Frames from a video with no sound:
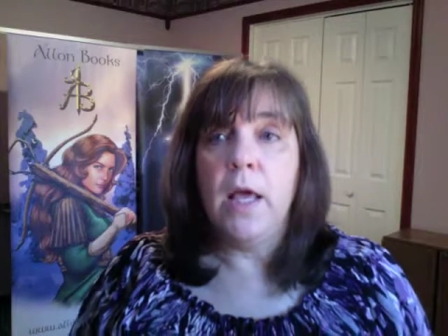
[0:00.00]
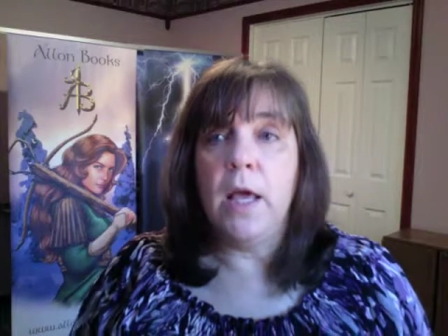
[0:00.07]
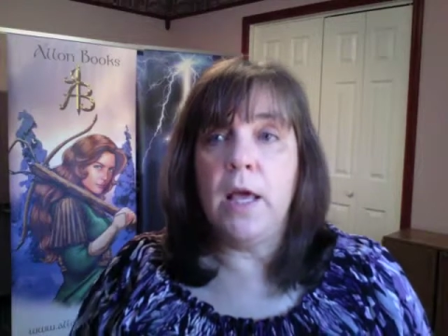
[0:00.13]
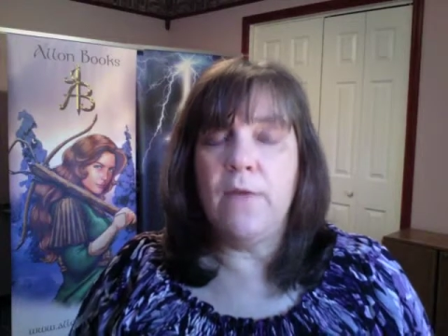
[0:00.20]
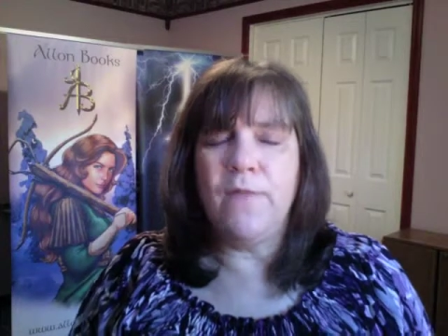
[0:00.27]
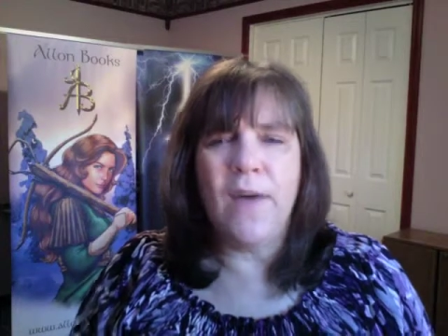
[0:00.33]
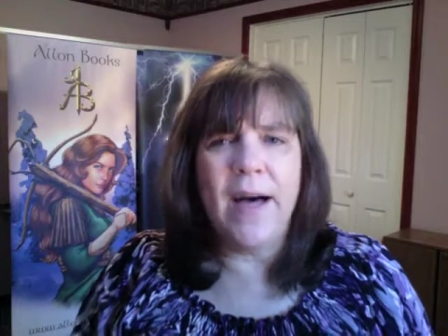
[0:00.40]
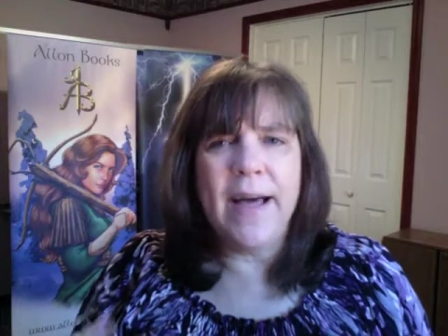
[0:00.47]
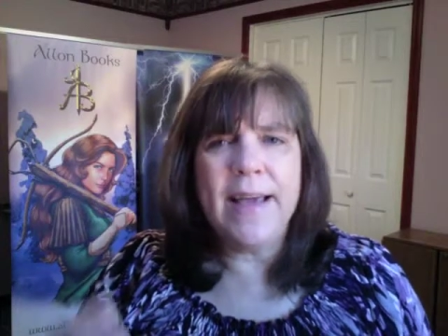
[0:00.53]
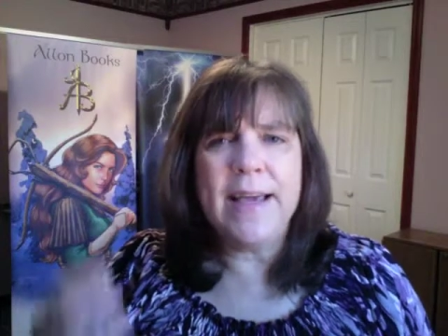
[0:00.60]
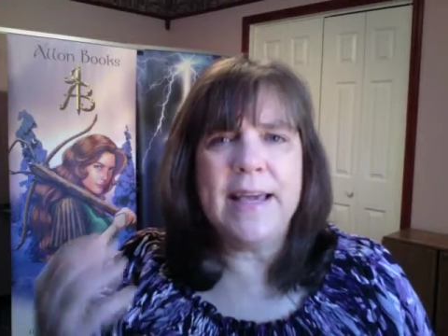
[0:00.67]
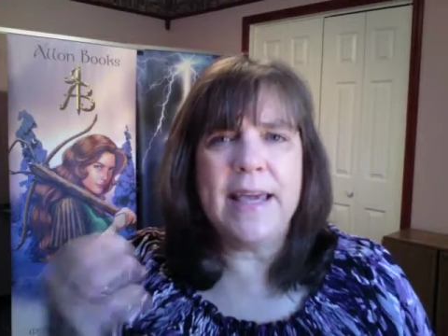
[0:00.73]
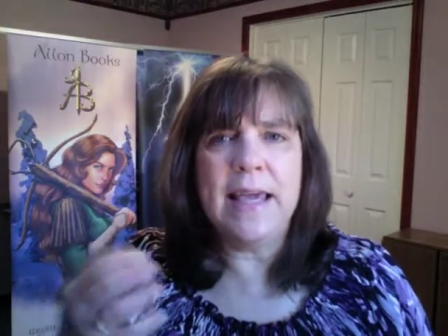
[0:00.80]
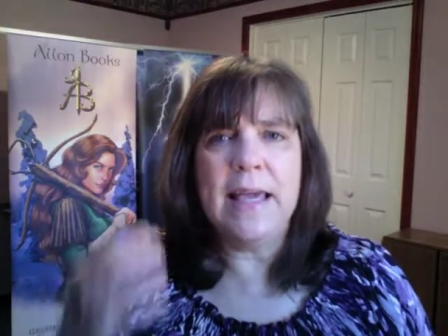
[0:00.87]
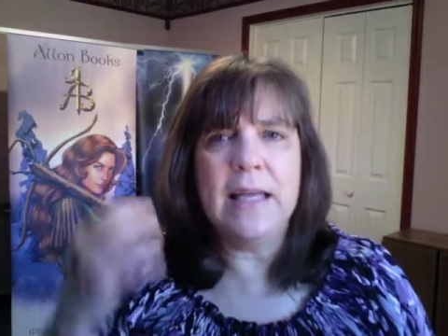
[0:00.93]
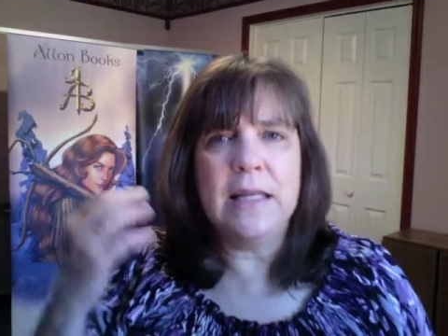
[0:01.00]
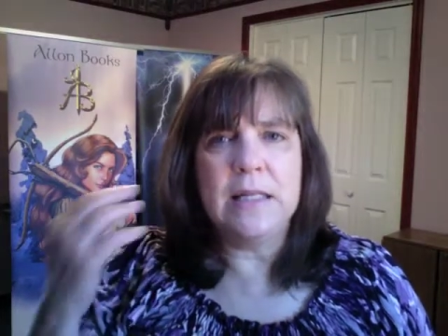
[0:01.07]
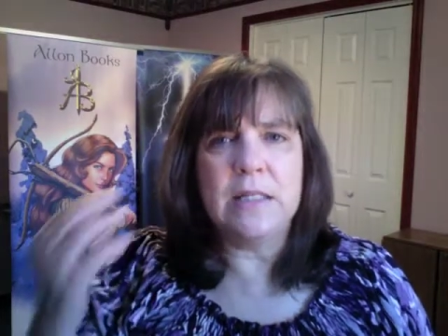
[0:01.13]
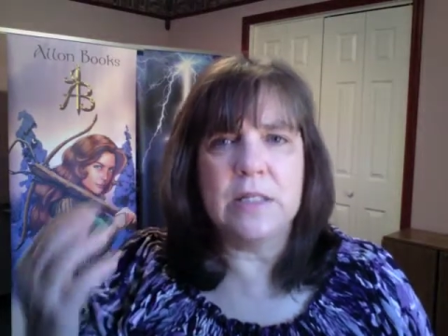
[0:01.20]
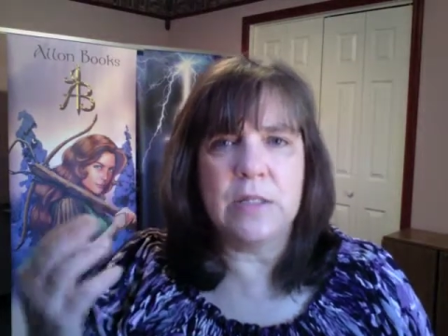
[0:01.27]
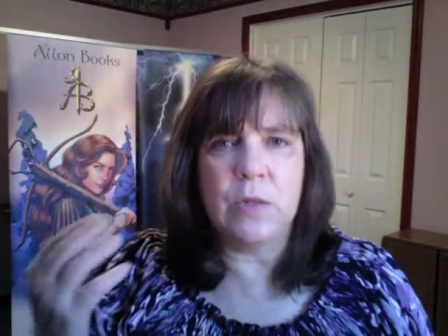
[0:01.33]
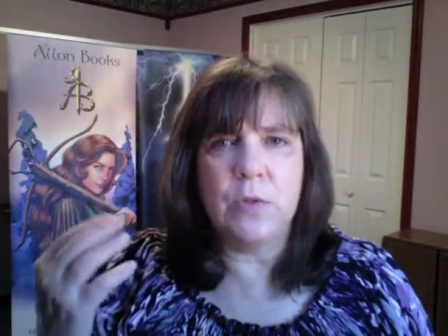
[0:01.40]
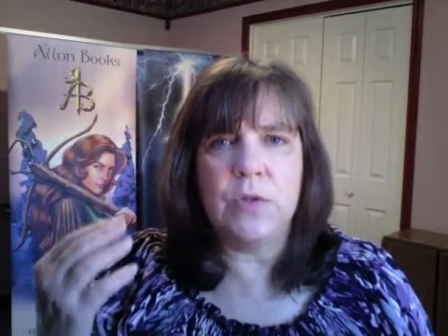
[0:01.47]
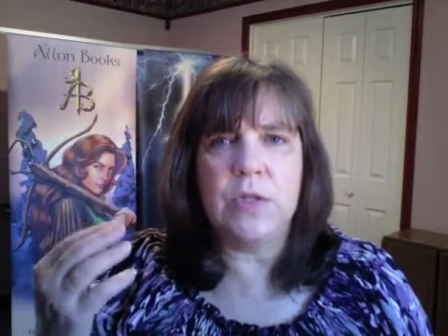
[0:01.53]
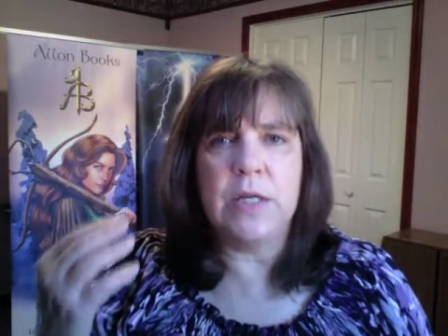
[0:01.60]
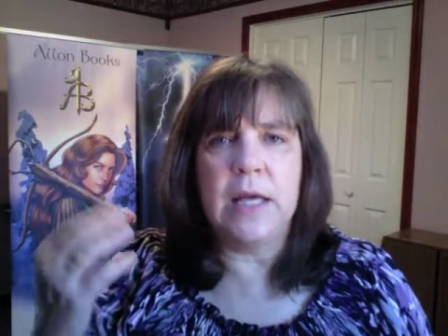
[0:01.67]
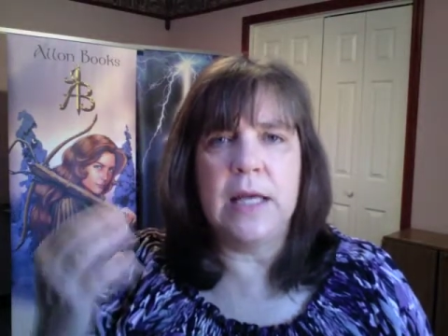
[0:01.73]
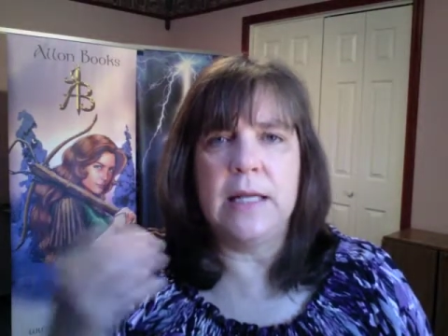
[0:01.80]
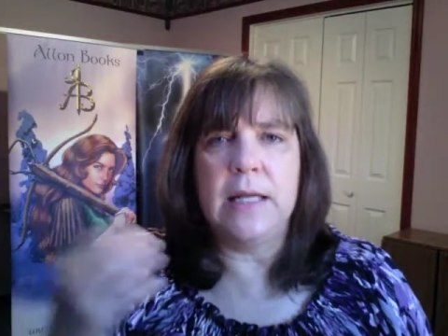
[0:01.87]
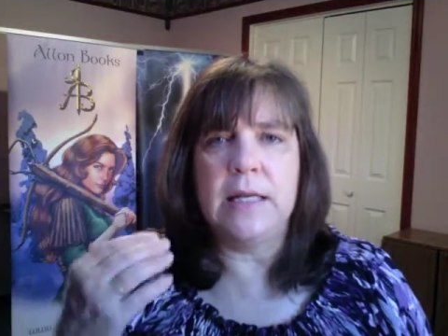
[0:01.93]
if I can't
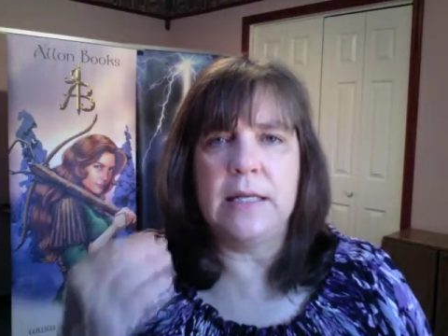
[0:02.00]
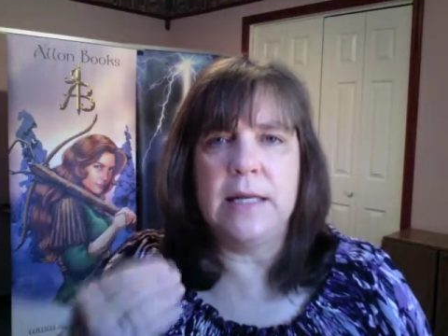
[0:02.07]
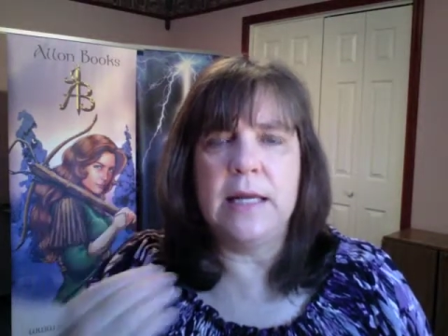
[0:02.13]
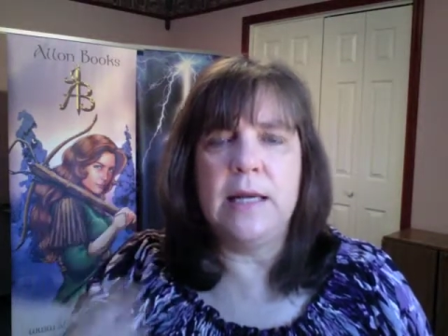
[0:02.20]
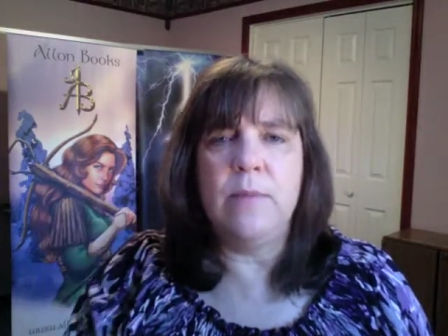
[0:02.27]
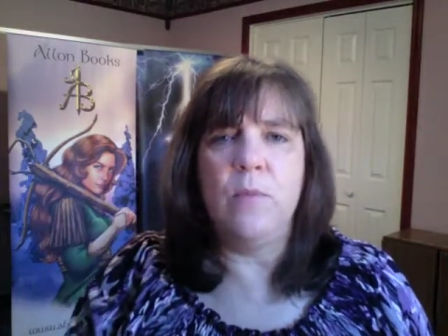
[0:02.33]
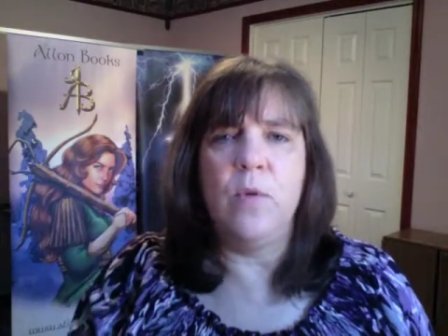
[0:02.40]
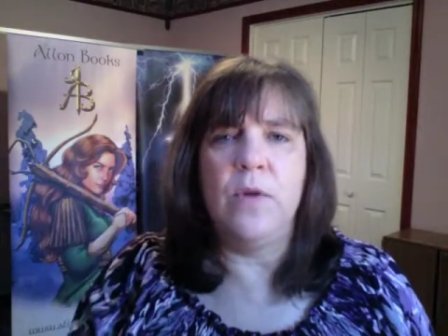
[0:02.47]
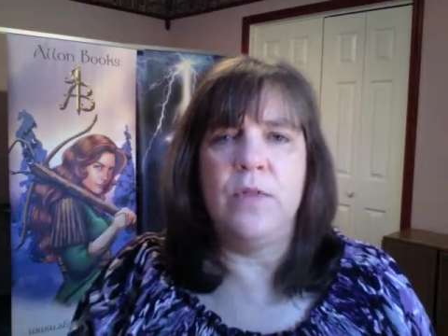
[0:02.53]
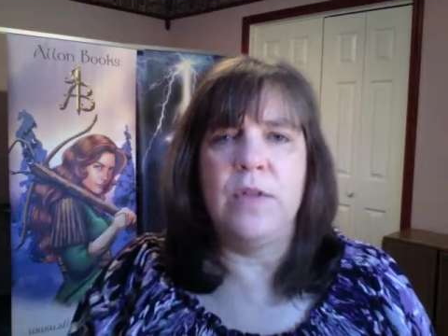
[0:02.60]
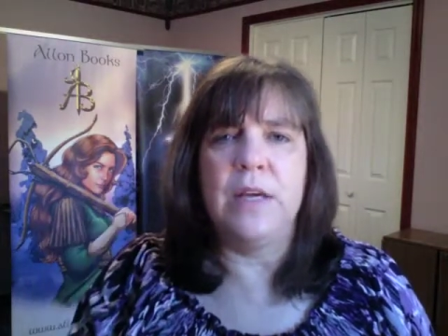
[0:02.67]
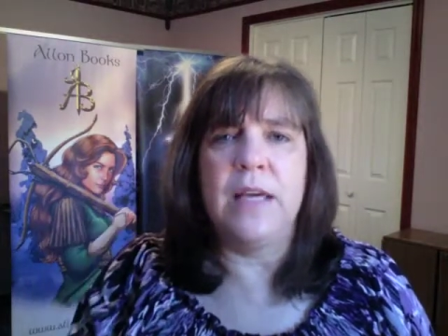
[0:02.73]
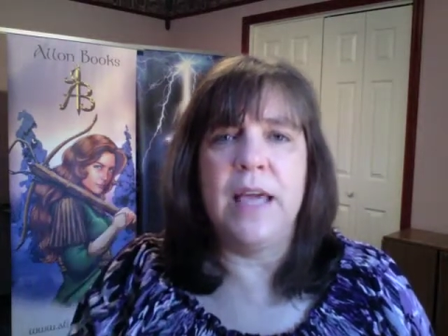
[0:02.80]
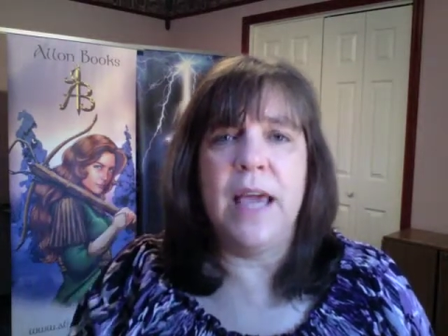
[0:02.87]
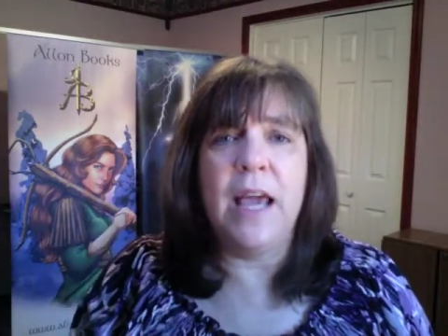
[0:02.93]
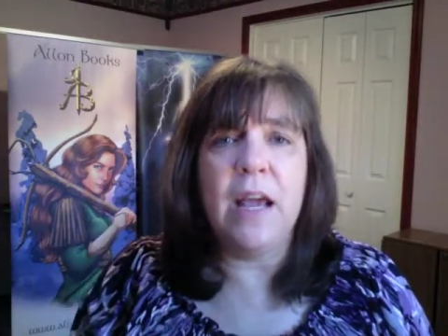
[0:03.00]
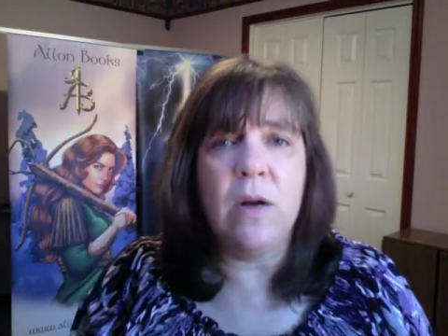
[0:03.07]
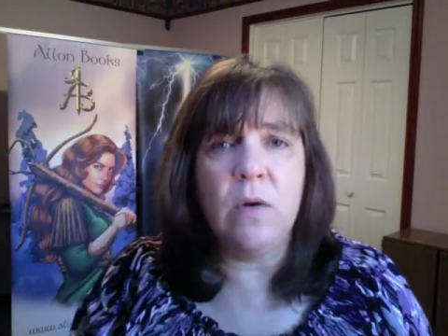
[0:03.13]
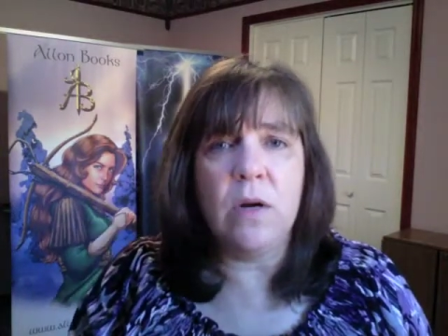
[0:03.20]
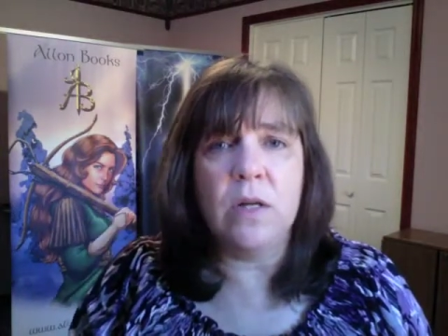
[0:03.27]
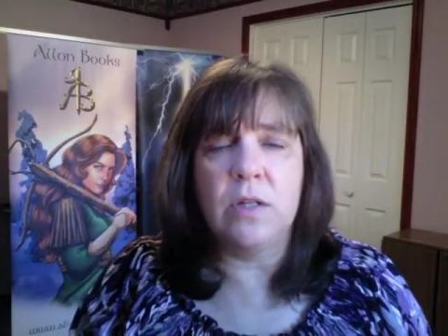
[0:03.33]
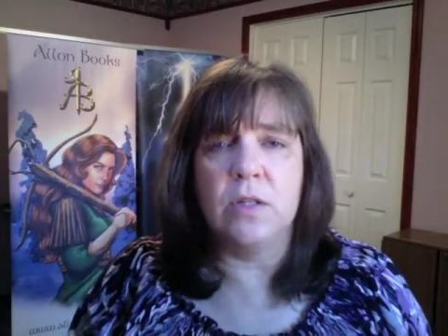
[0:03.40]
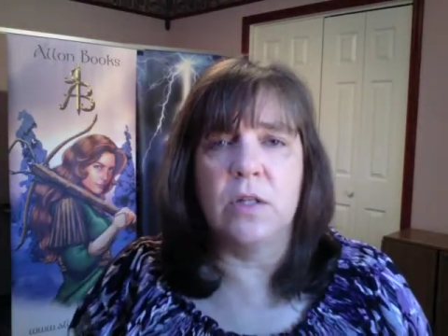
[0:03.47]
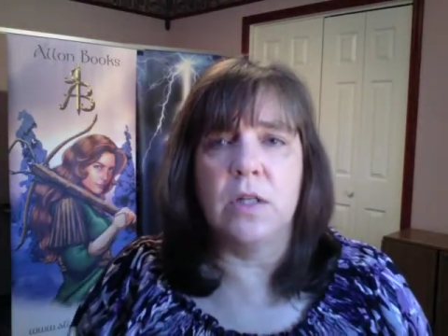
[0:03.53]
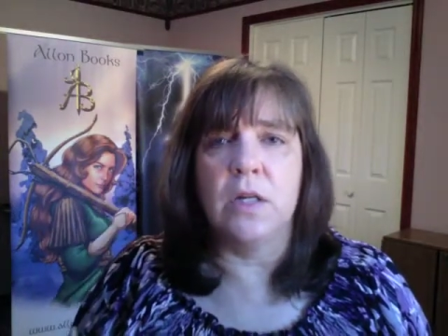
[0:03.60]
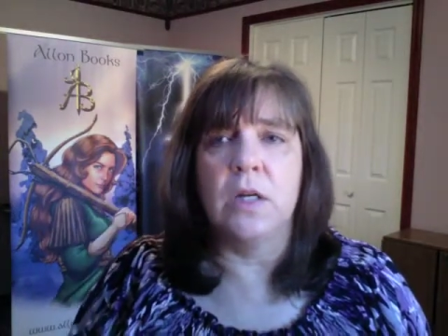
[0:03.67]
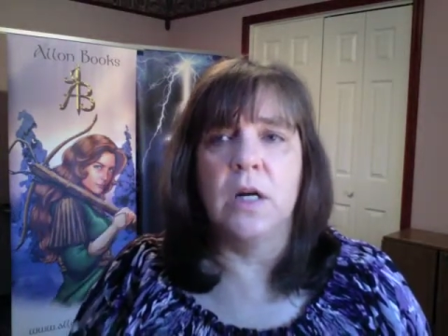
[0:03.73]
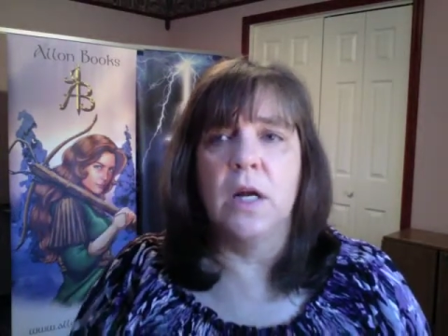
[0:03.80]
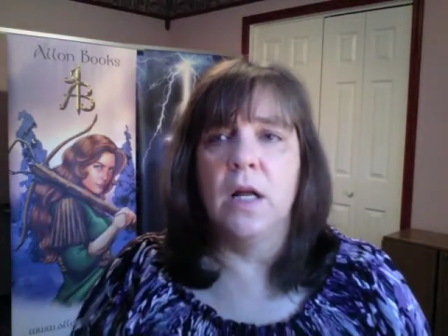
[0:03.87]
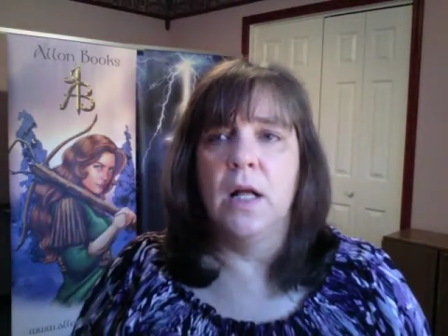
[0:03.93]
associate a name with a character,